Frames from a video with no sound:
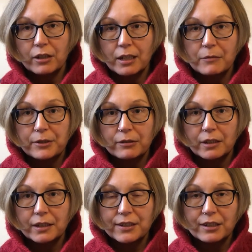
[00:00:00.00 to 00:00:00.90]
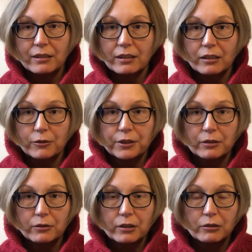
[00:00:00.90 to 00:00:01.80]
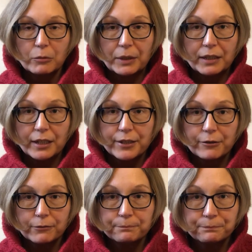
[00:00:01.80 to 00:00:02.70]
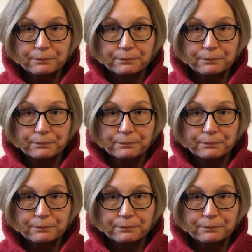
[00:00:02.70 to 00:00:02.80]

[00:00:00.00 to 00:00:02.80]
them so that it's going to look a little bit nicer.